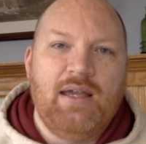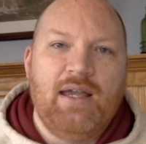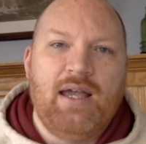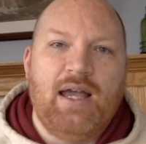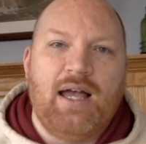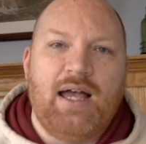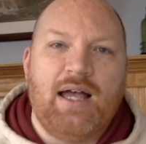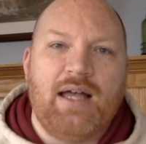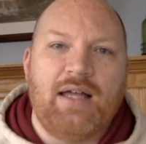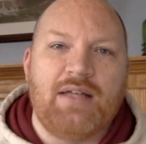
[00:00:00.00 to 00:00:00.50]

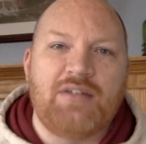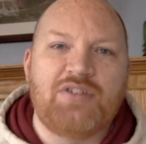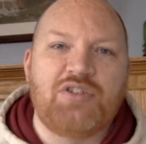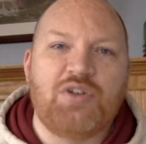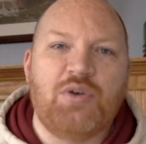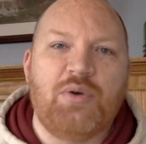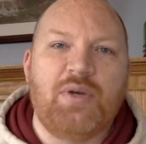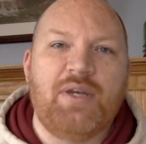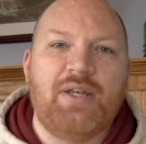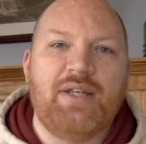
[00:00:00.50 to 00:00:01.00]
Uh,
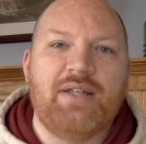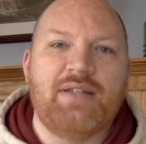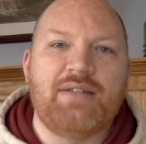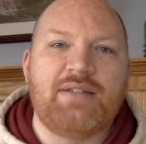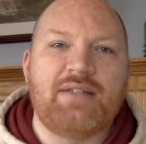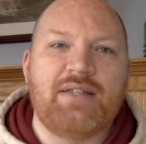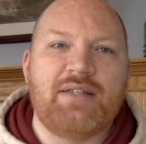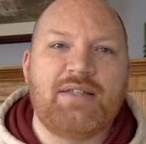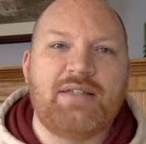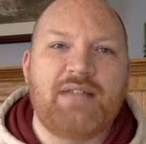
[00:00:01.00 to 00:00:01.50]
so it is
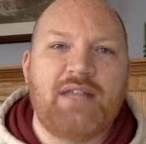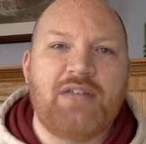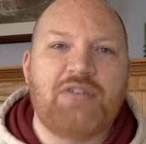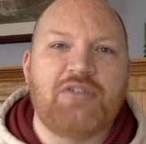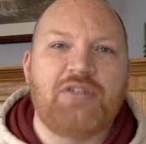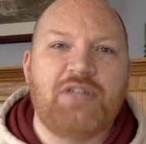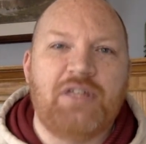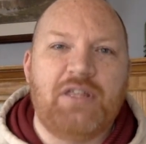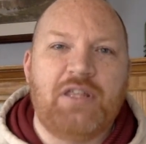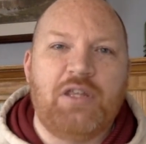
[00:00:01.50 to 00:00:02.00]

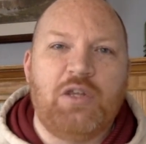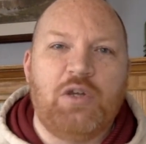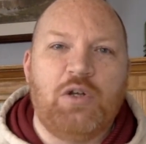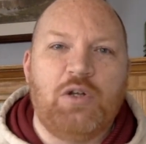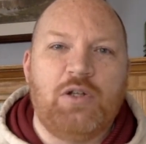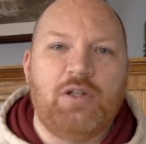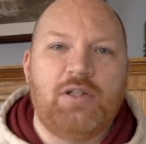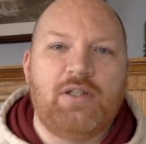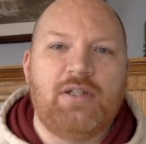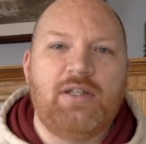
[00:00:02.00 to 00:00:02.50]
essentially the
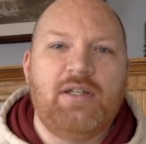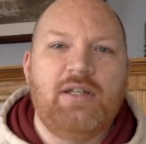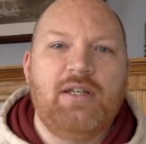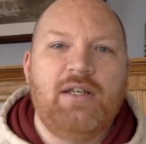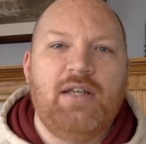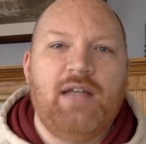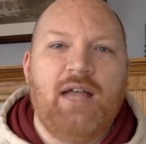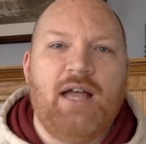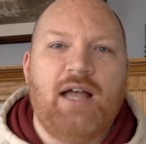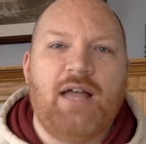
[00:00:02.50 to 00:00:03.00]
old,
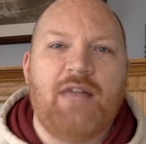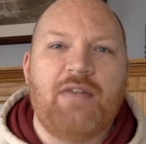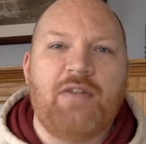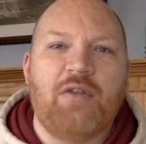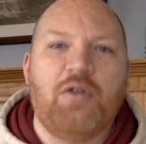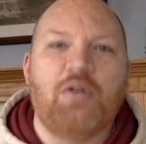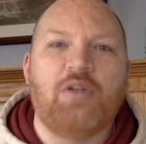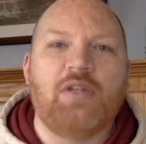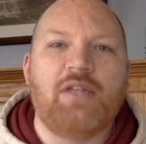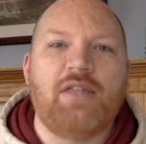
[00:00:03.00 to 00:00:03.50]
uh, the
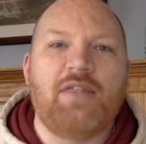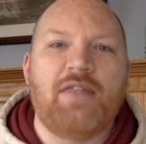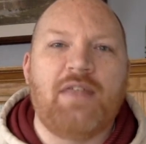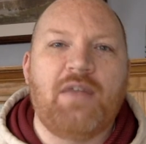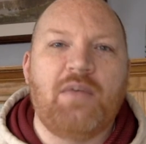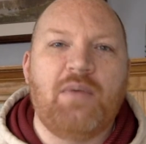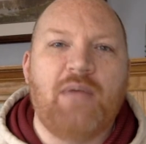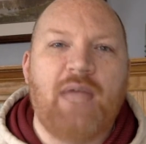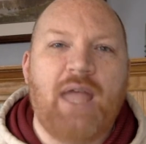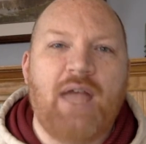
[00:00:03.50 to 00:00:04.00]
only
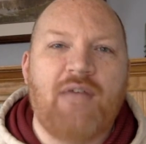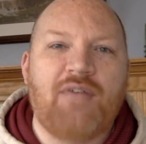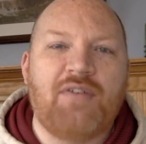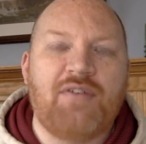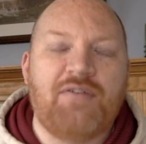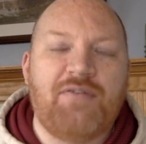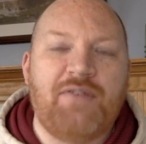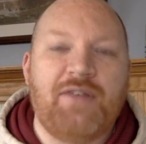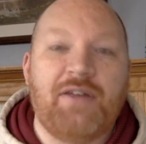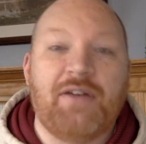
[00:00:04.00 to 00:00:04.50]
thing we have to
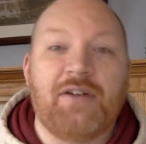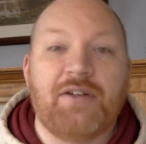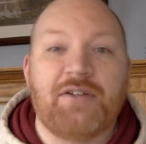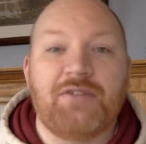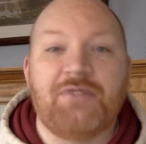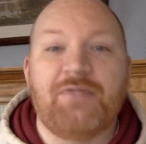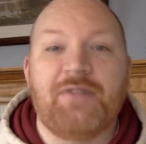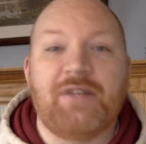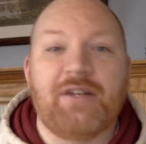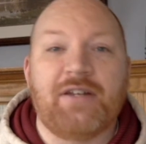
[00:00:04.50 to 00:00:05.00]
fear is
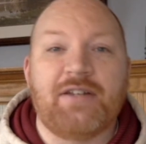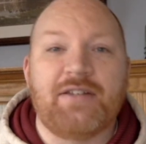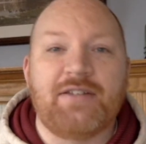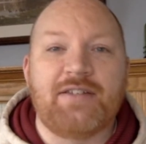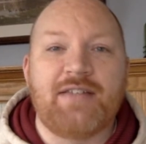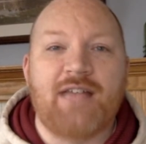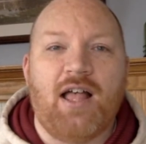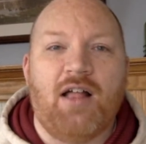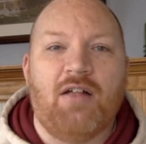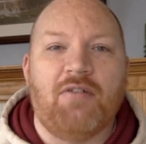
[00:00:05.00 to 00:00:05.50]
fear
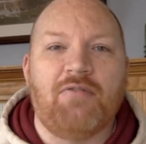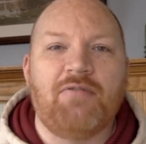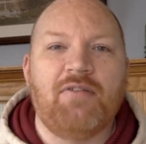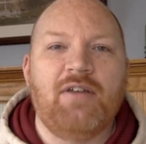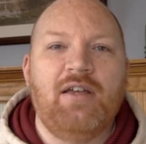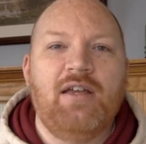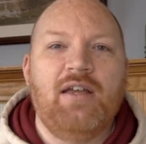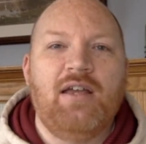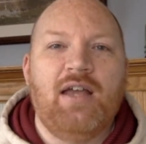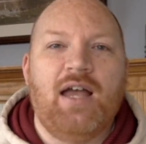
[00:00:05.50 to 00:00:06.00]
itself.
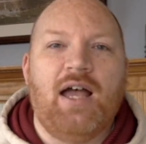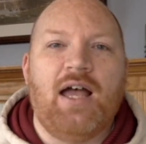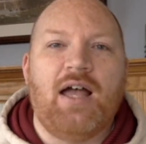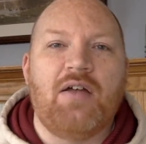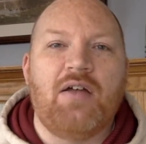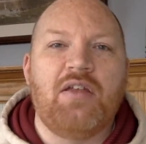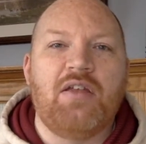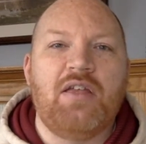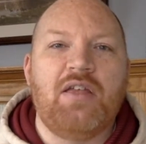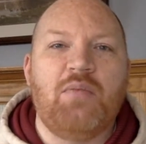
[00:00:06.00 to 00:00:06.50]

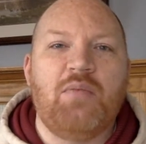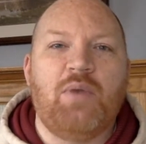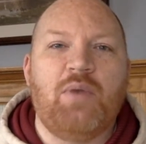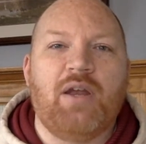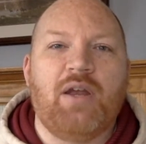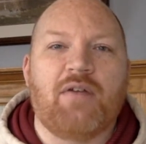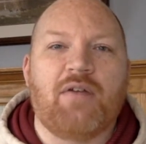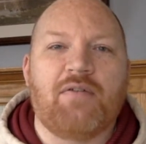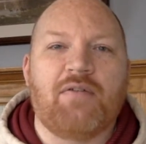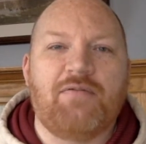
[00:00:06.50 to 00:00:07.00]
Uh,
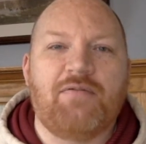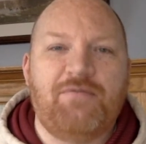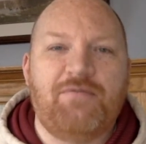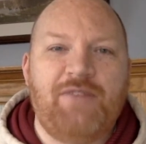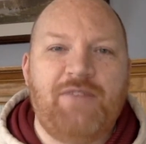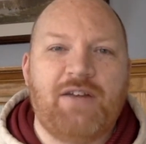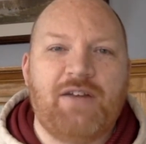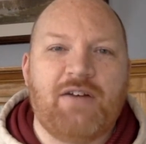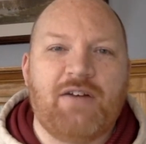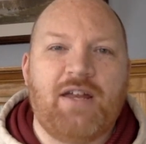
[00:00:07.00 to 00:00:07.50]
we are
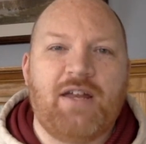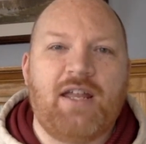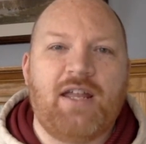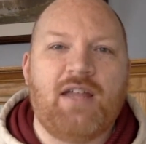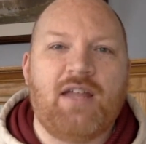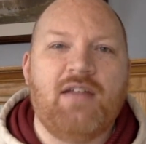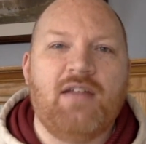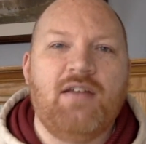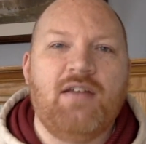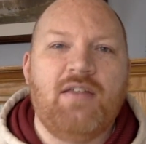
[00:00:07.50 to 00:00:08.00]

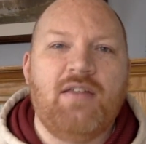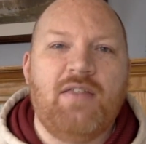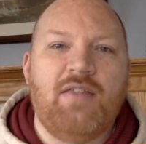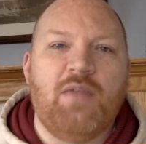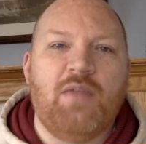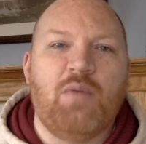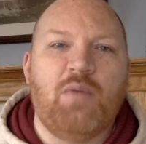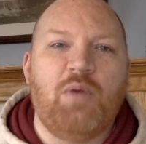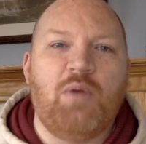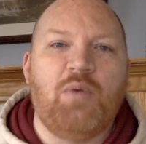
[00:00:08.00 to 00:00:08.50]
fearing
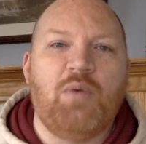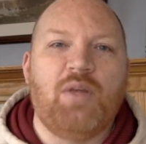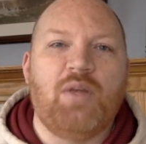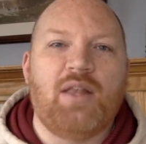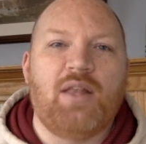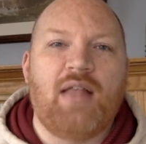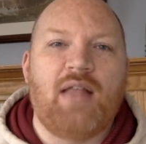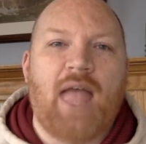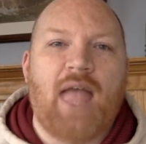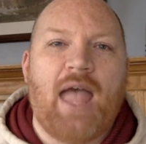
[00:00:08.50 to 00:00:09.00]
that we
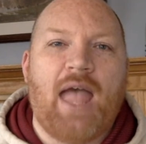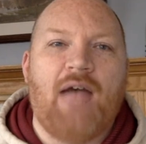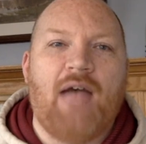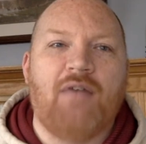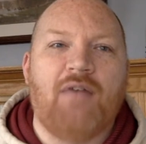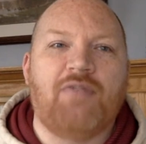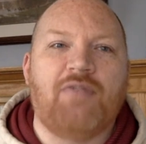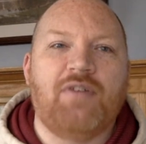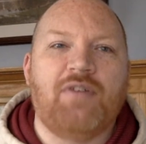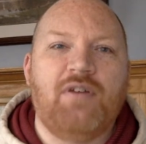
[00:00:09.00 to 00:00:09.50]
will
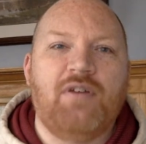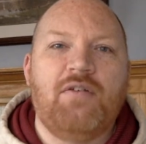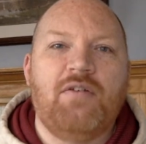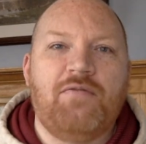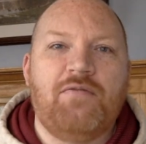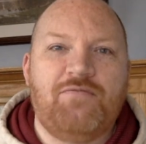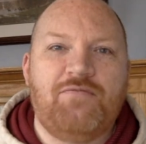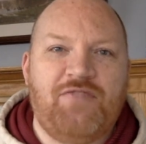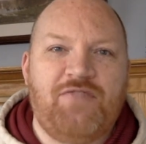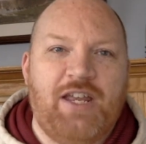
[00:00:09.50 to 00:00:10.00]
have
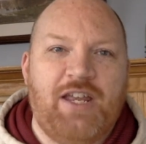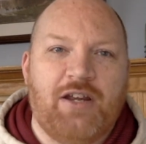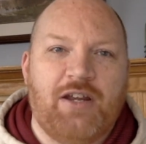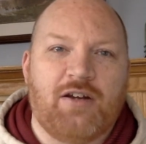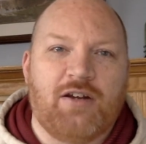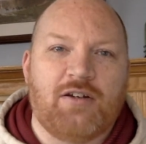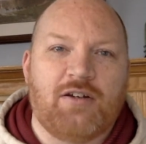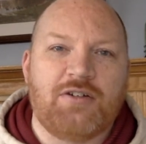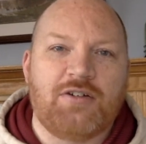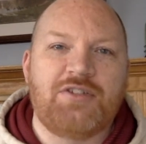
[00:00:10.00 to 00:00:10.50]

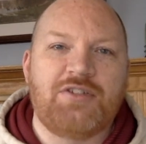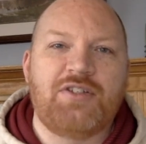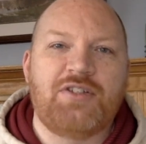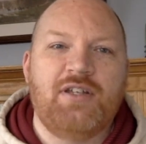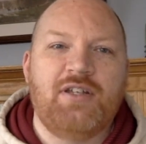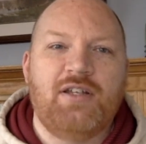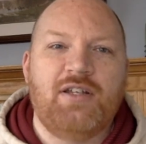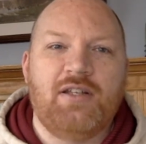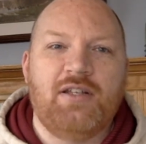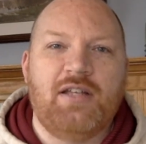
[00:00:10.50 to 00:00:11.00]

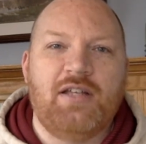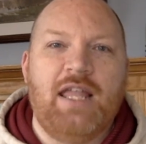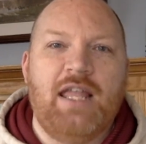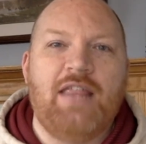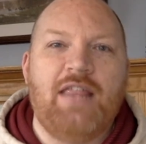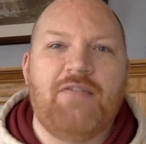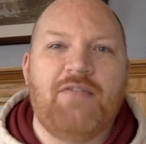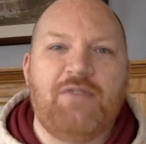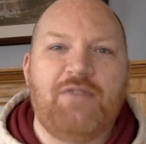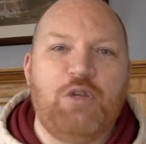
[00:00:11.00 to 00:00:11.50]
fears
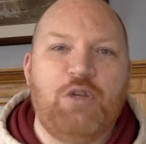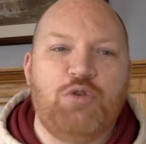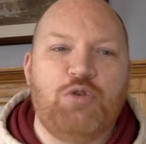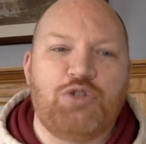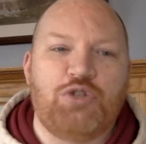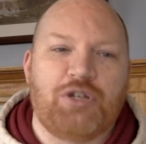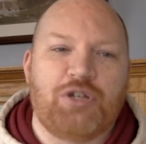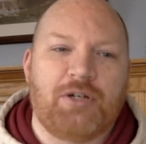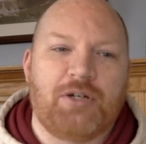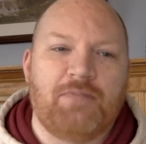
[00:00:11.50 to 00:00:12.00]
in the
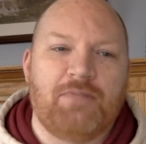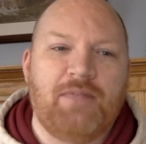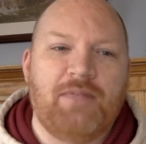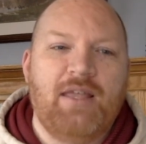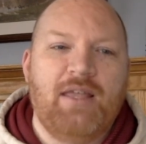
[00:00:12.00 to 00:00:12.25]
future.